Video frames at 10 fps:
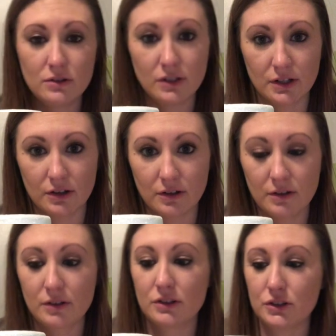
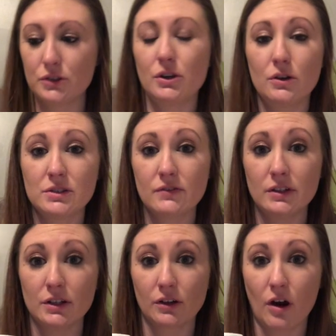coats of
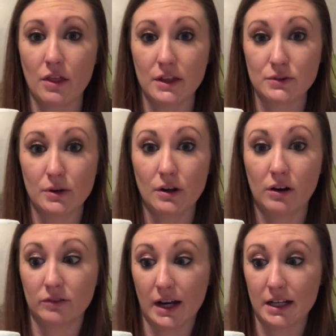glitter on this one
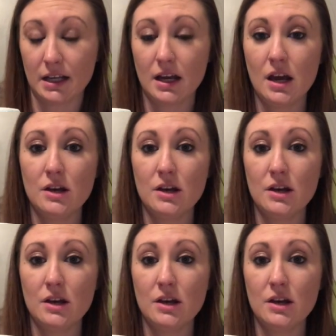already.